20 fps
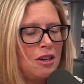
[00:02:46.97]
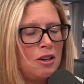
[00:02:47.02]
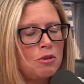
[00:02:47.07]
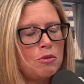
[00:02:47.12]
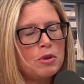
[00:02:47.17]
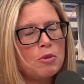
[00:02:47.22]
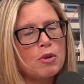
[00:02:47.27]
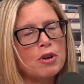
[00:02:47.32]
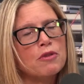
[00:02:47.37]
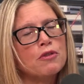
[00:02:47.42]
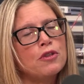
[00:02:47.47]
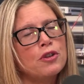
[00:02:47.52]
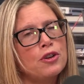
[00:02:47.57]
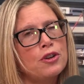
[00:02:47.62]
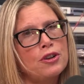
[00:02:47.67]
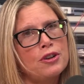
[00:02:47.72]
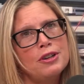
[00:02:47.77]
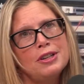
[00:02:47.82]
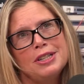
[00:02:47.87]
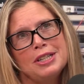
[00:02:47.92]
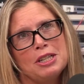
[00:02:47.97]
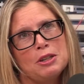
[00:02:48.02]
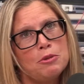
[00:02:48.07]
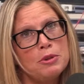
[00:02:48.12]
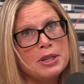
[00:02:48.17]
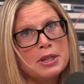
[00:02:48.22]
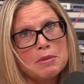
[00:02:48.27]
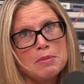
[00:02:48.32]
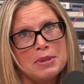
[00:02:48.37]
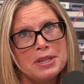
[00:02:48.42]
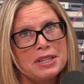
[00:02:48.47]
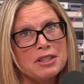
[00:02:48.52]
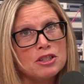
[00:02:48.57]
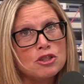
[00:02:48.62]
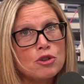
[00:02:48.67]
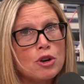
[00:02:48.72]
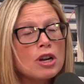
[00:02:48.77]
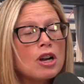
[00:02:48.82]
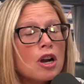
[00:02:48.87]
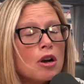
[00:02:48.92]
We can be in
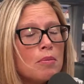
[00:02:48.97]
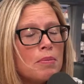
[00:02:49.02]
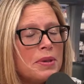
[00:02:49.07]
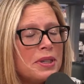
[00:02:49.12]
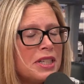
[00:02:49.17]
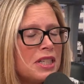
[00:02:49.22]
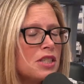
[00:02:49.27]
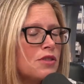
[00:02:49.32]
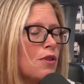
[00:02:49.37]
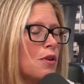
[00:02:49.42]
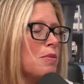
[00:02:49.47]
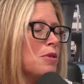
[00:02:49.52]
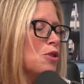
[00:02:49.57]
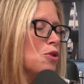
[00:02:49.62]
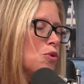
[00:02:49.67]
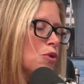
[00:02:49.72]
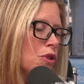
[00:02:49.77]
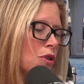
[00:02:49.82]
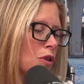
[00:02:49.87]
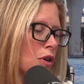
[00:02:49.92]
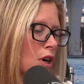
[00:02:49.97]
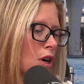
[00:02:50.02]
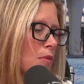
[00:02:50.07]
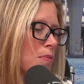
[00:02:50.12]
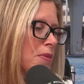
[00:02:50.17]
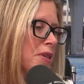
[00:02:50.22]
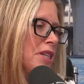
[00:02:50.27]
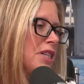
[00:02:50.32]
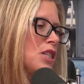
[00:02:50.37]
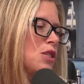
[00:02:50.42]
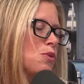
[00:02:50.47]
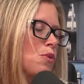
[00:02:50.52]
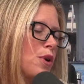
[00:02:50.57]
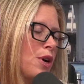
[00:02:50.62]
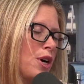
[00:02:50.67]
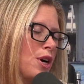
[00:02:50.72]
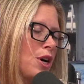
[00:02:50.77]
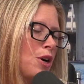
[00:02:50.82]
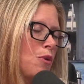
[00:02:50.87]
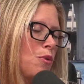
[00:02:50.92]
drug companies, pharmaceutical companies,
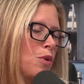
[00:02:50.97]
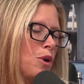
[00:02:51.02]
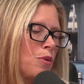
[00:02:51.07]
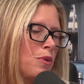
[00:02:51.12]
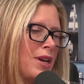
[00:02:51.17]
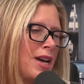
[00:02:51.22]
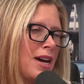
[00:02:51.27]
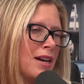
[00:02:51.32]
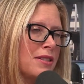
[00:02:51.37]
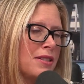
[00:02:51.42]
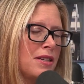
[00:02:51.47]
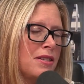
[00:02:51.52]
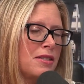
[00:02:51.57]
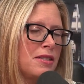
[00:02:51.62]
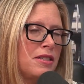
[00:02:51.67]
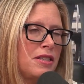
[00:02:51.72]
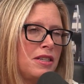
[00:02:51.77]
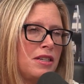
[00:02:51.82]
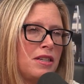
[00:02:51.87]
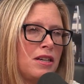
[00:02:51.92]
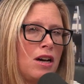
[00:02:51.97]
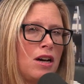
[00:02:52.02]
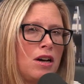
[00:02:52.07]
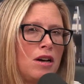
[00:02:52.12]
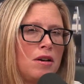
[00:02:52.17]
where we act as the